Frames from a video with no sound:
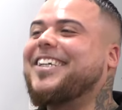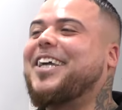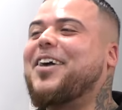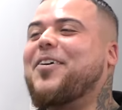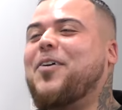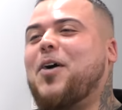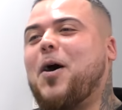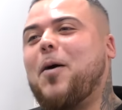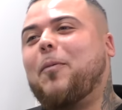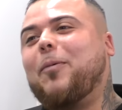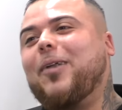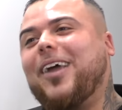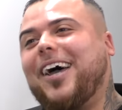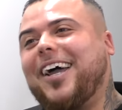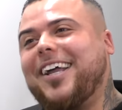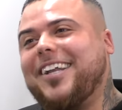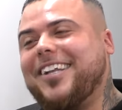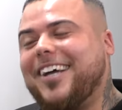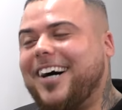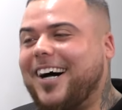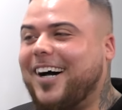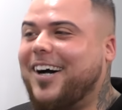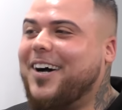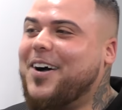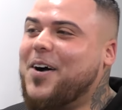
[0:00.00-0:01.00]
was thinking, what a
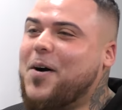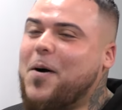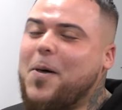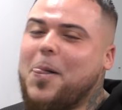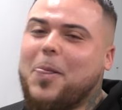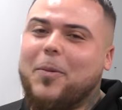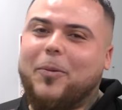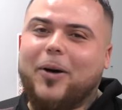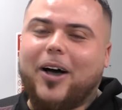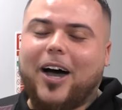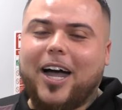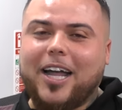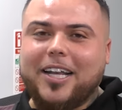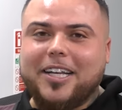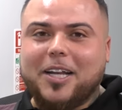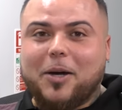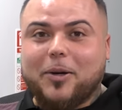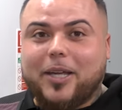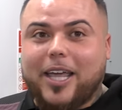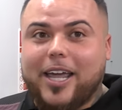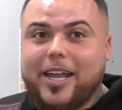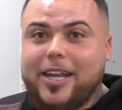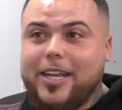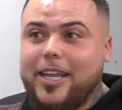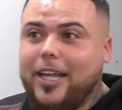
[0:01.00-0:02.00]
blinder. Uh -huh. But I
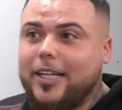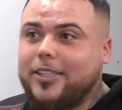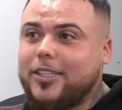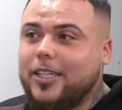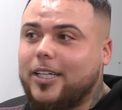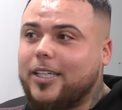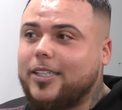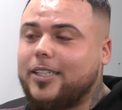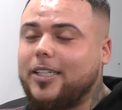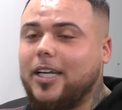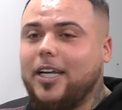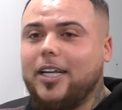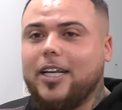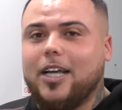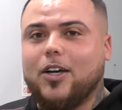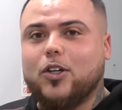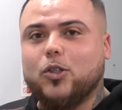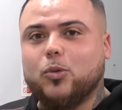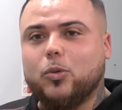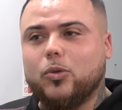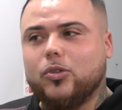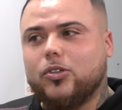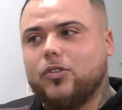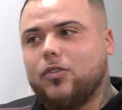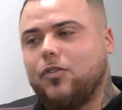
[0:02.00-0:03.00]
ended up getting nicked at the scene there
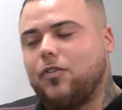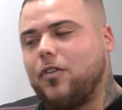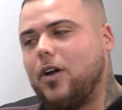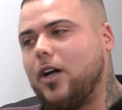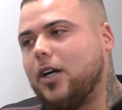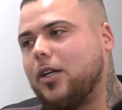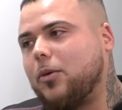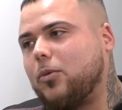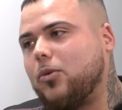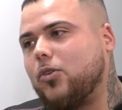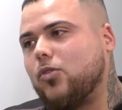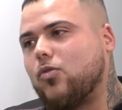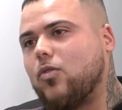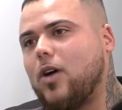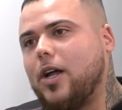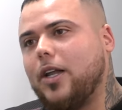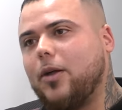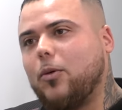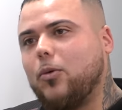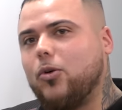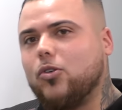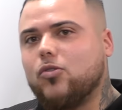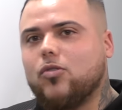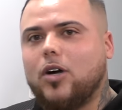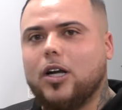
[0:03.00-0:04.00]
because we was fucking, we was
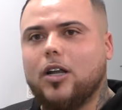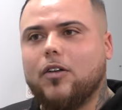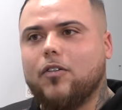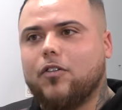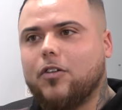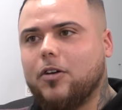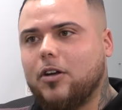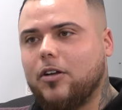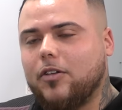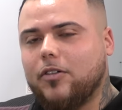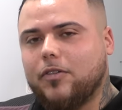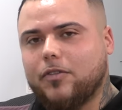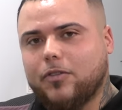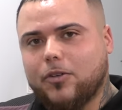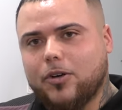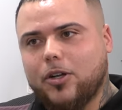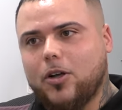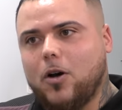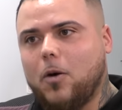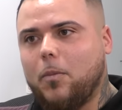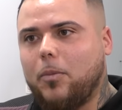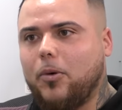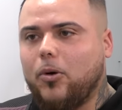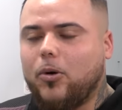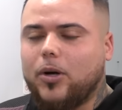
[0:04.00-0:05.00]
running, we was running from the, from
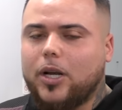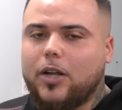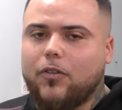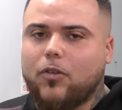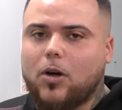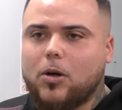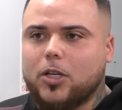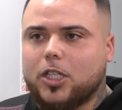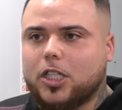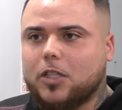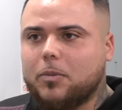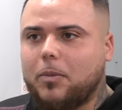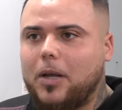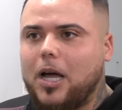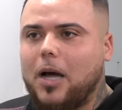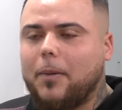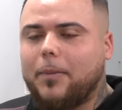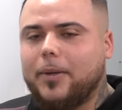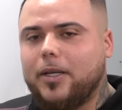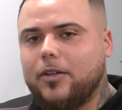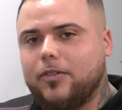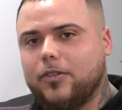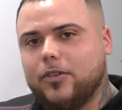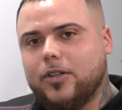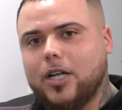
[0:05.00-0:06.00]
the old bill and everyone split
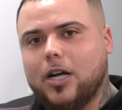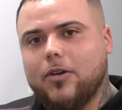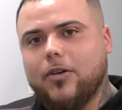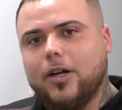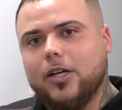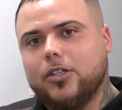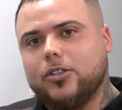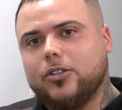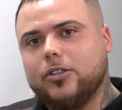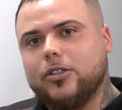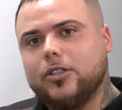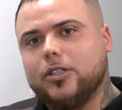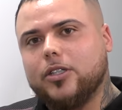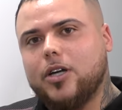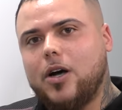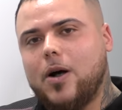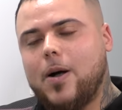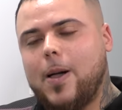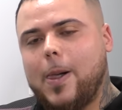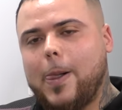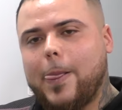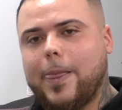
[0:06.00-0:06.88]
up in different directions.